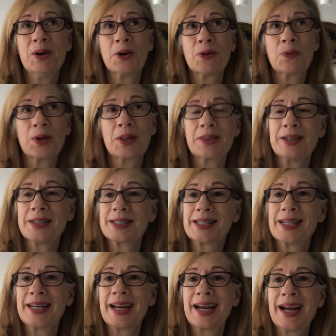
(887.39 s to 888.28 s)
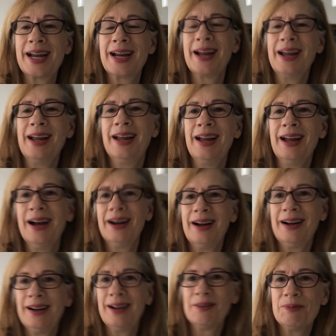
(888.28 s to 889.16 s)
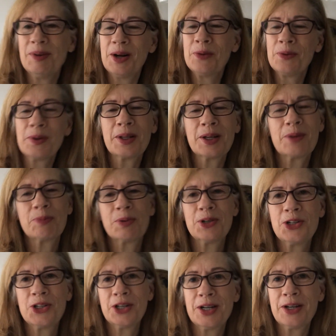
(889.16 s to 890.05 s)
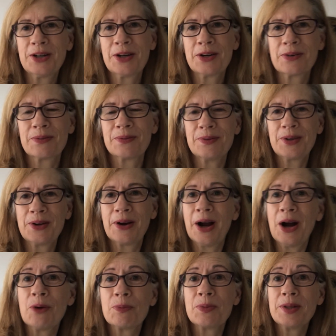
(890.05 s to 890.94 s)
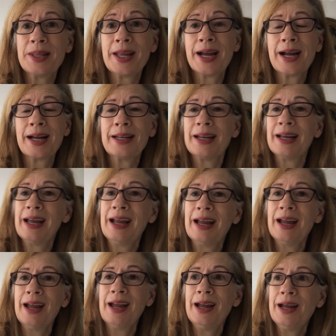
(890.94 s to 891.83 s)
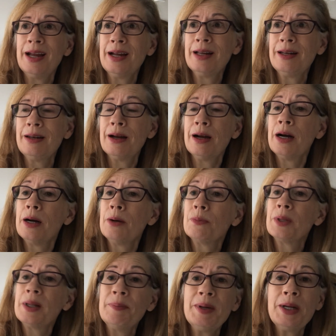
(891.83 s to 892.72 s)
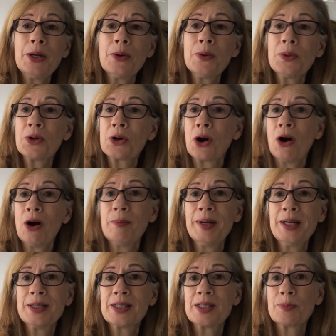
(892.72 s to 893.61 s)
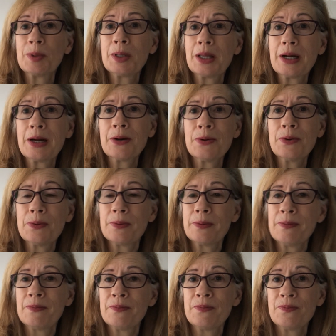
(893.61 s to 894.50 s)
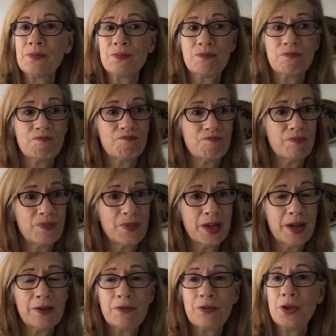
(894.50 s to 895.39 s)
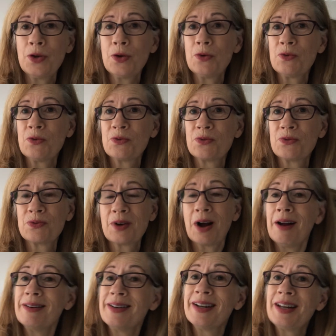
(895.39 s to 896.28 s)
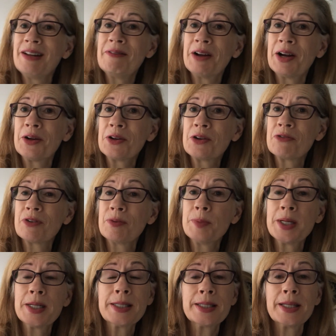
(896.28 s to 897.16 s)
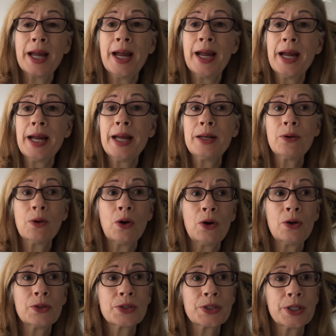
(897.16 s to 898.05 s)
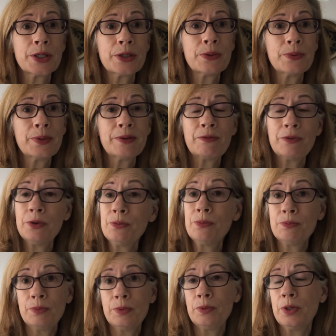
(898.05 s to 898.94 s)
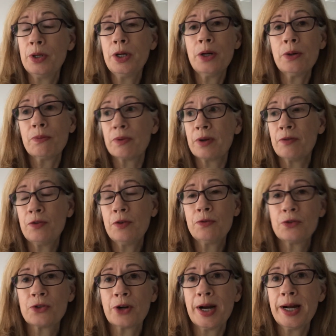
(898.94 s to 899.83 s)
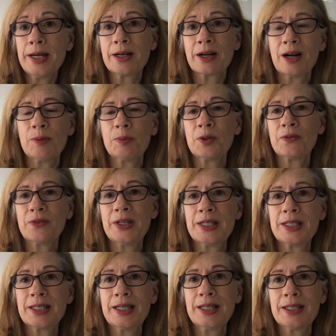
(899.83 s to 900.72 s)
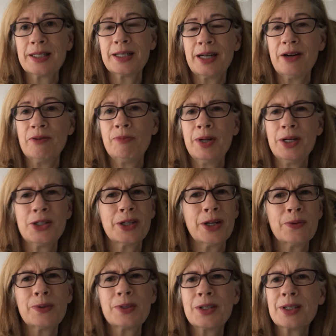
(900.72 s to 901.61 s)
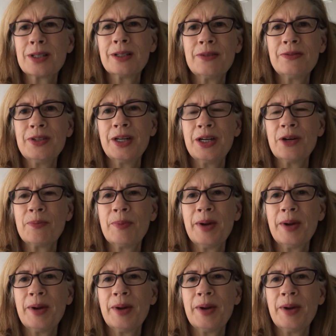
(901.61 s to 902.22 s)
with this today. I really appreciate your help in that. And let me know in the comments below if you've gotten any value from this, and also if if you've tried a couple of these things that I've mentioned. I would just love to hear